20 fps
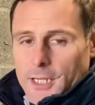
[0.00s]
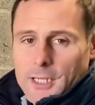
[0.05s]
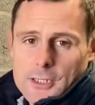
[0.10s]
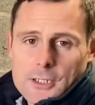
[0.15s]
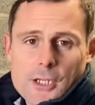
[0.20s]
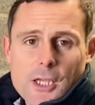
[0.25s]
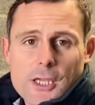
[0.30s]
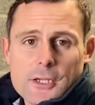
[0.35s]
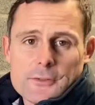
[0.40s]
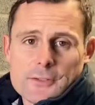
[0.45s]

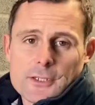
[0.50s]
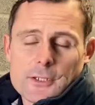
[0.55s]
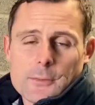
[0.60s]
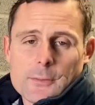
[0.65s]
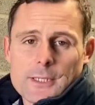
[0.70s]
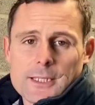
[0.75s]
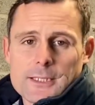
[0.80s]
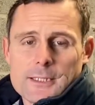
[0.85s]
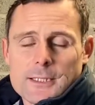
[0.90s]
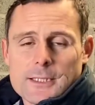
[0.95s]
Cozy
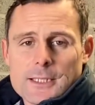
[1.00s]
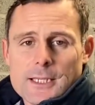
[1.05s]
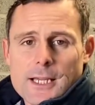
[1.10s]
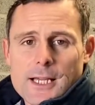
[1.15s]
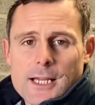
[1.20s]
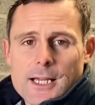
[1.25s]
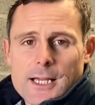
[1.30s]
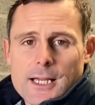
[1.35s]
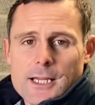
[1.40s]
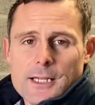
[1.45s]
Quinn
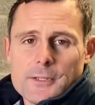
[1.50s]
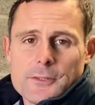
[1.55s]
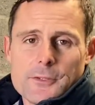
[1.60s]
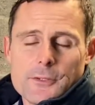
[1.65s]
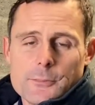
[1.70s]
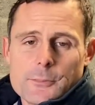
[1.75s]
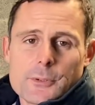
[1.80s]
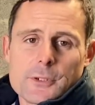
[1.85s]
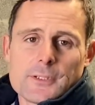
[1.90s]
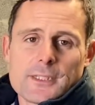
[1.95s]
that
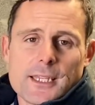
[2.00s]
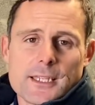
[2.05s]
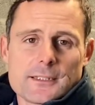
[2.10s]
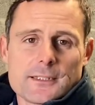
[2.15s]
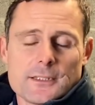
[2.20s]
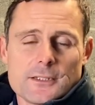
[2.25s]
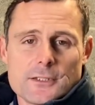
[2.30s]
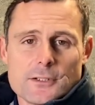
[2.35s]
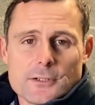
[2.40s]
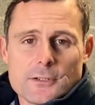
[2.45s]

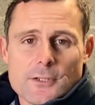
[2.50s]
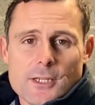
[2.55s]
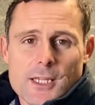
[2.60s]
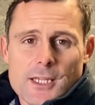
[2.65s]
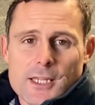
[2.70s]
Protexin do